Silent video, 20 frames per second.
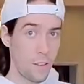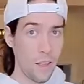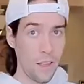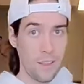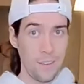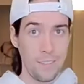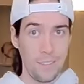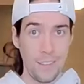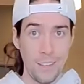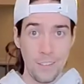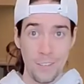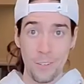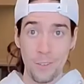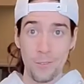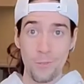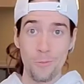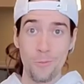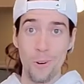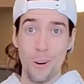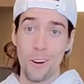And then
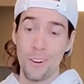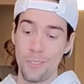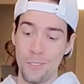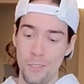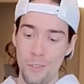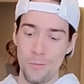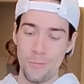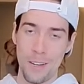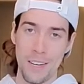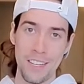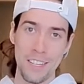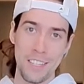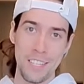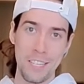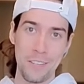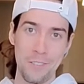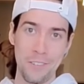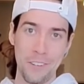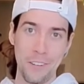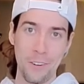you all know my
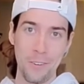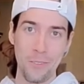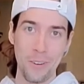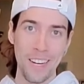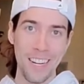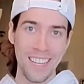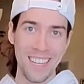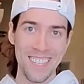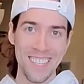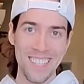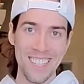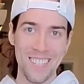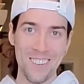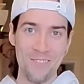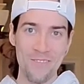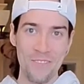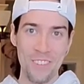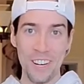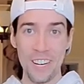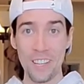secret ingredient,
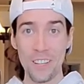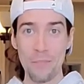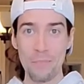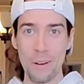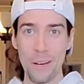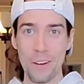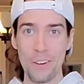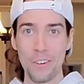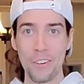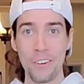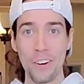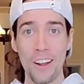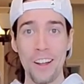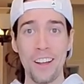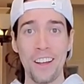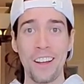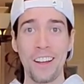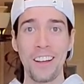some vanilla powder.